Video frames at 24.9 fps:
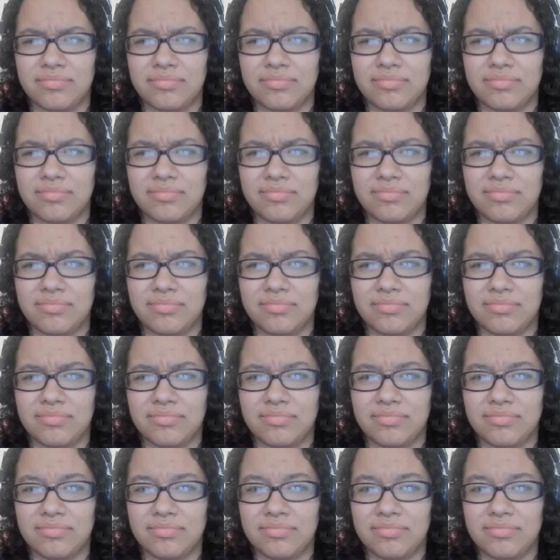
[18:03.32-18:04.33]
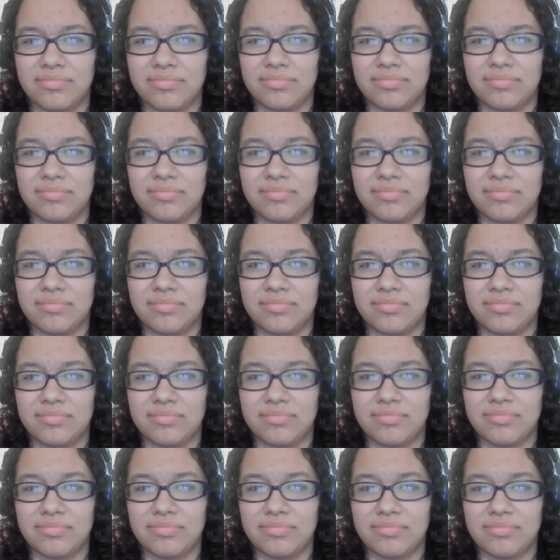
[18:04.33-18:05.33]

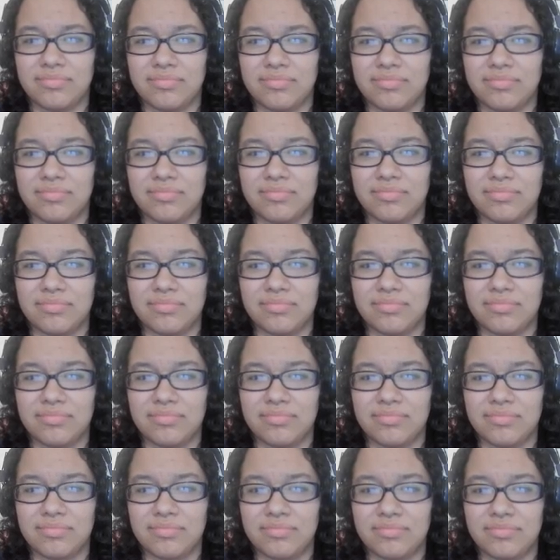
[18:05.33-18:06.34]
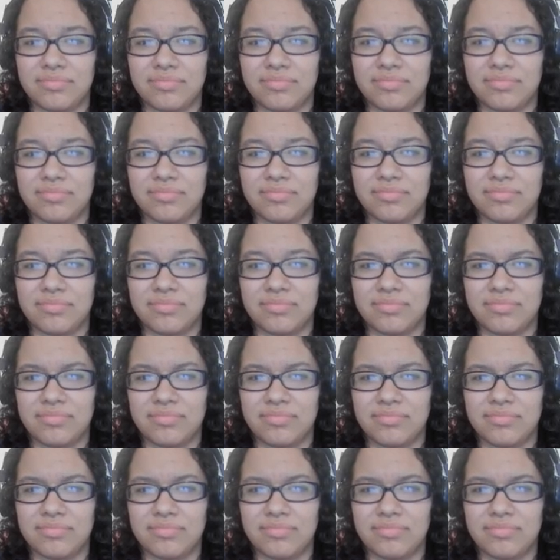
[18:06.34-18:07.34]

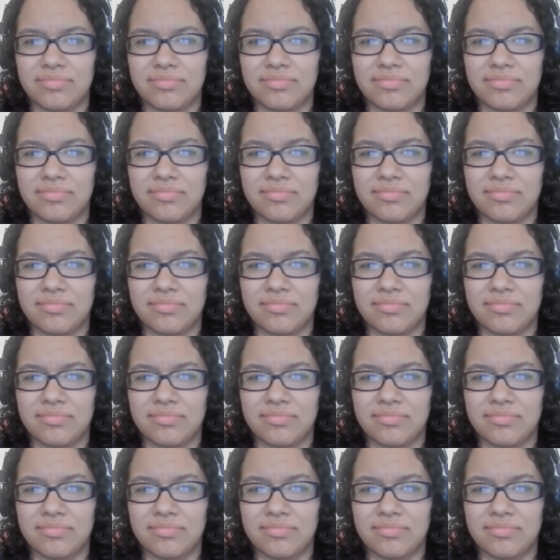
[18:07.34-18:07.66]
[no speech]